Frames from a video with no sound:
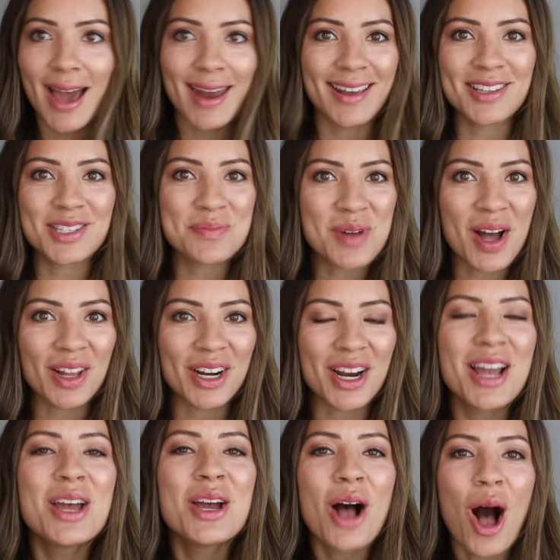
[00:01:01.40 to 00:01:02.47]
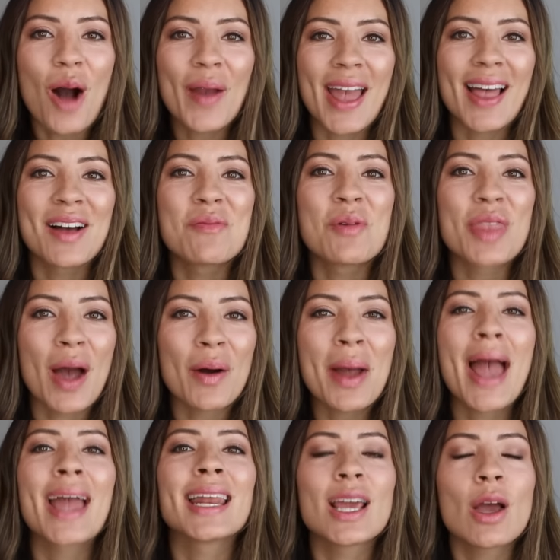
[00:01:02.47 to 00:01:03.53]
adding some color. Okay,
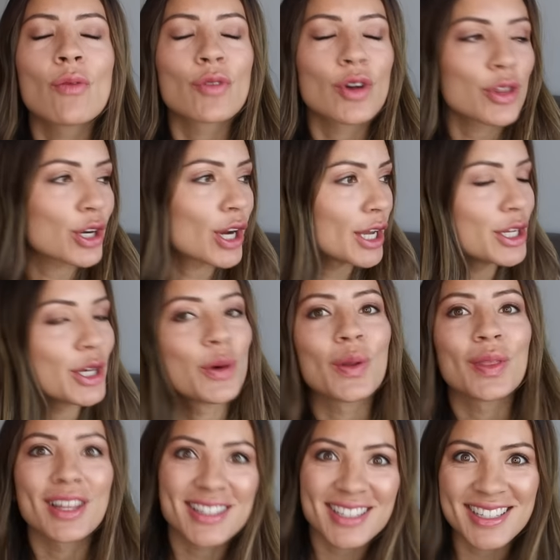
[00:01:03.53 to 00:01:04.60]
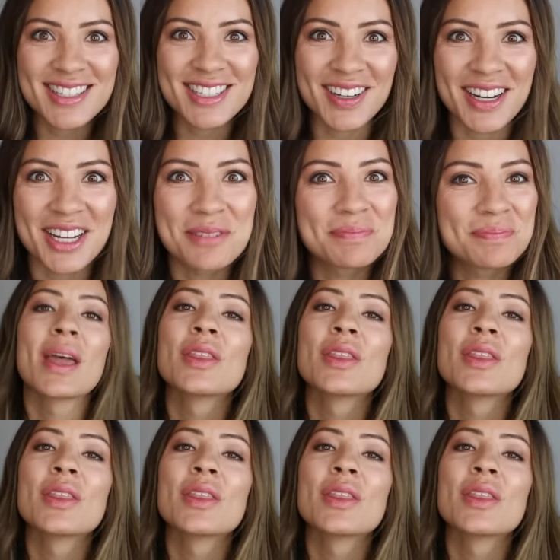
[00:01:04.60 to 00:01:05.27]
without any further ado, let's get started.